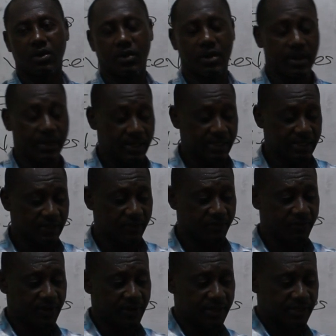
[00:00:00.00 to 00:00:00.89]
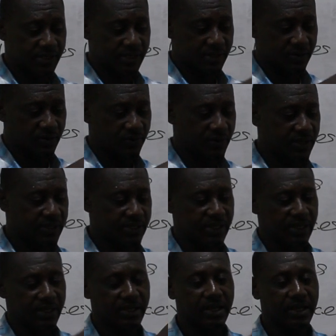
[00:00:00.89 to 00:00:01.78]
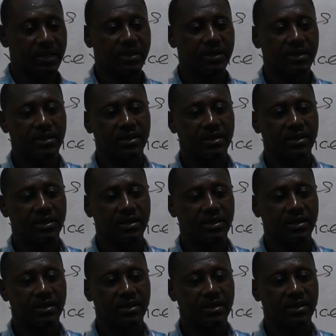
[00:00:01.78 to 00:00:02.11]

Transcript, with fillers: Okay, this is a face of the cylinder.